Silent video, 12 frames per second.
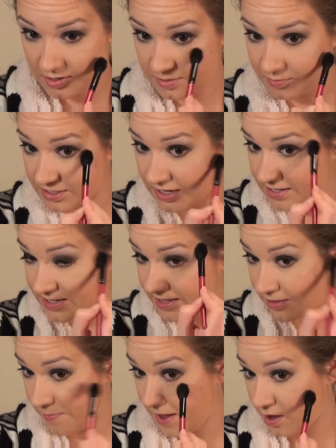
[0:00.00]
So I'm just going to
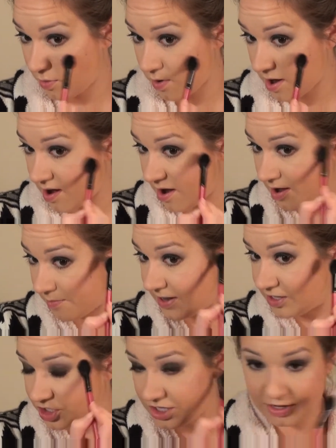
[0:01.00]
take the pink one on
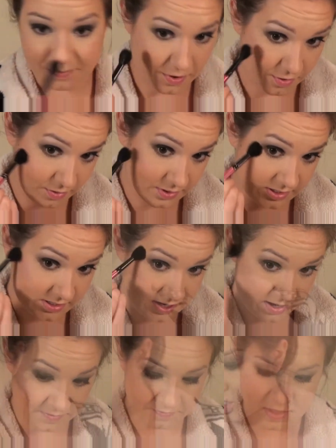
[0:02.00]
my cheekbones.
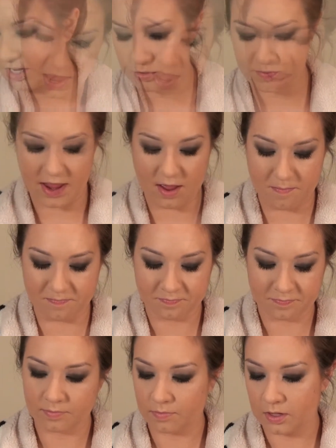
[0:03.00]
I'm going to use
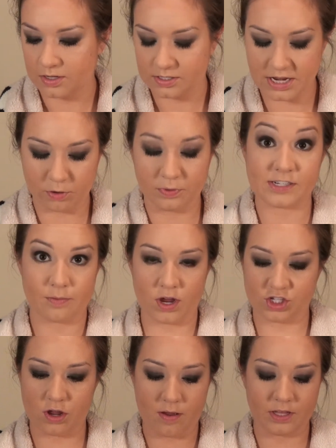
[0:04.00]
my tapered
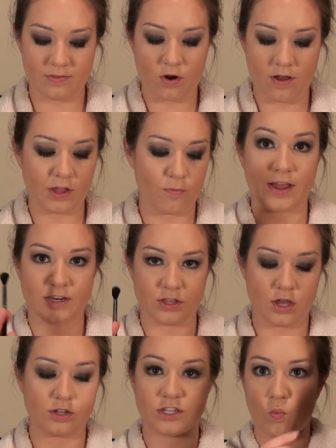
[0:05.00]
blending brush,
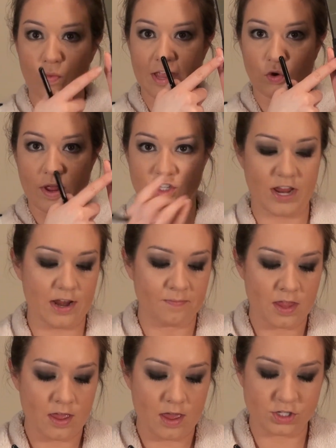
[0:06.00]
clean that off, and go back
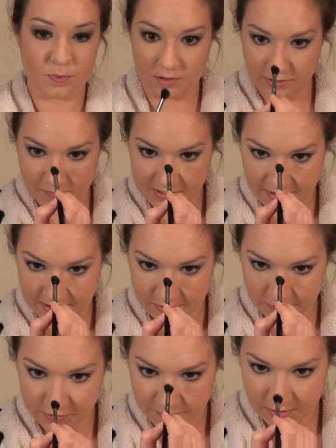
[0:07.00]
into the
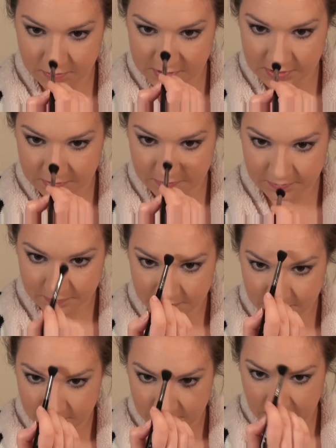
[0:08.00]
lighter white
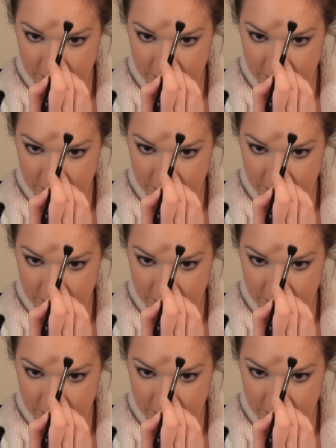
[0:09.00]
shade,